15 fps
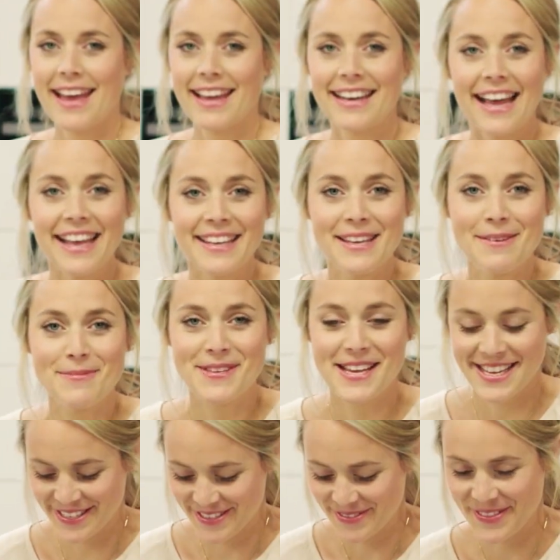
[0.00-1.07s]
Dinner's
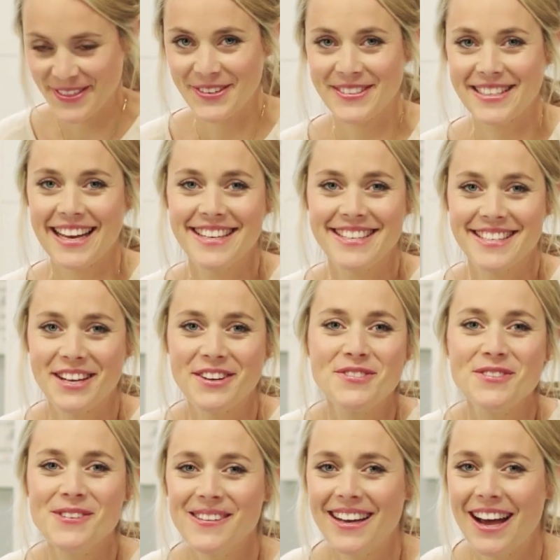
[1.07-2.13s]
coming up soon, and because
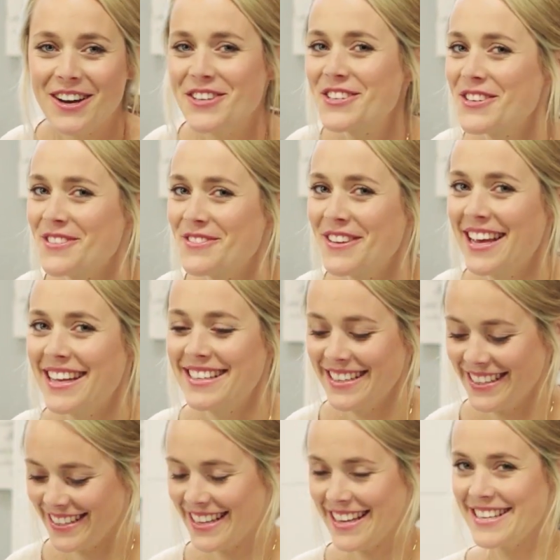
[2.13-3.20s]
my cake is already
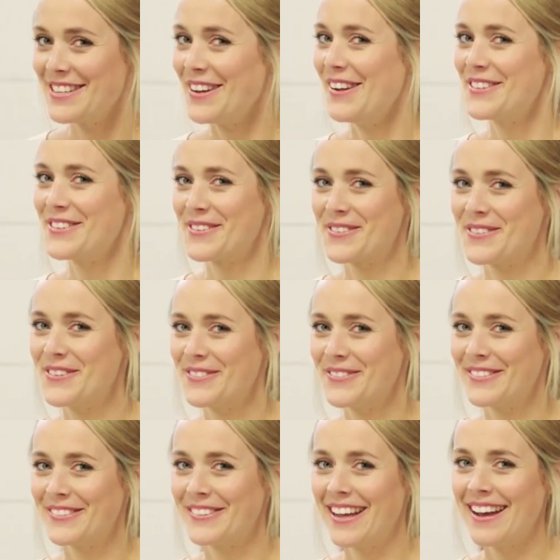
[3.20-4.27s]
finished, I still
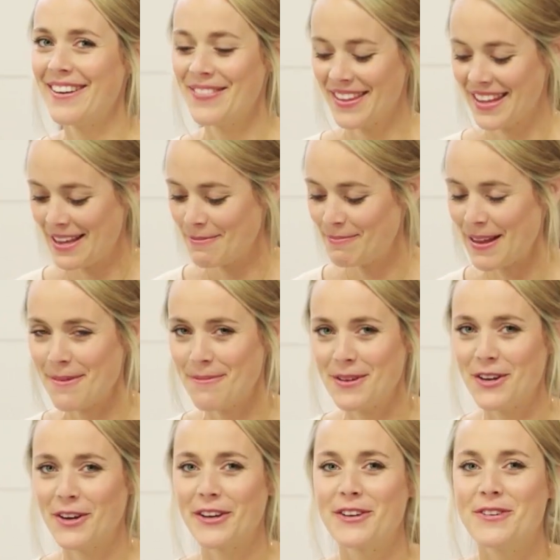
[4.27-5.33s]
have time. This oven
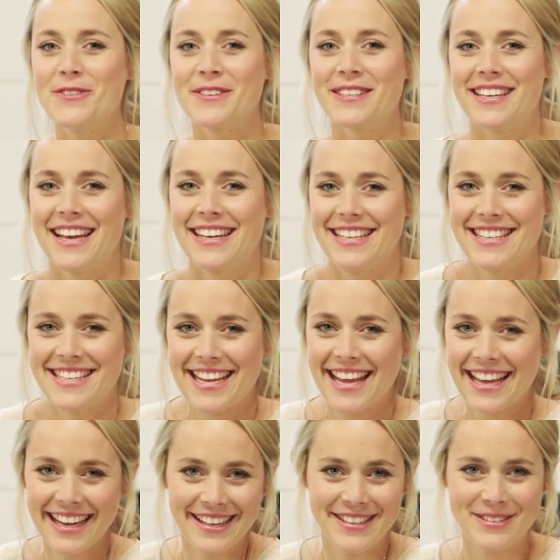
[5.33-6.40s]
is great,
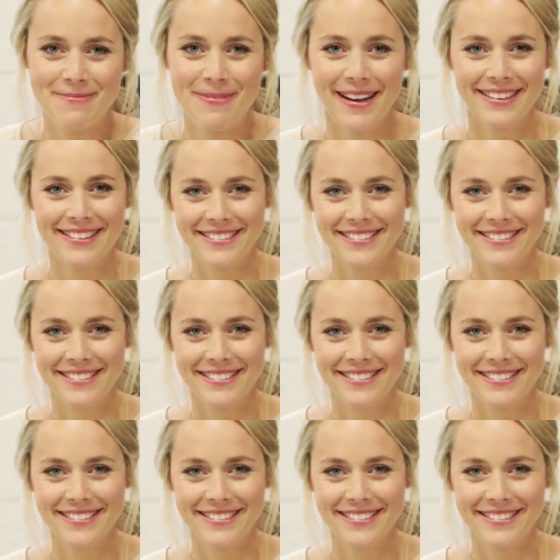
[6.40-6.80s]
only if it could do the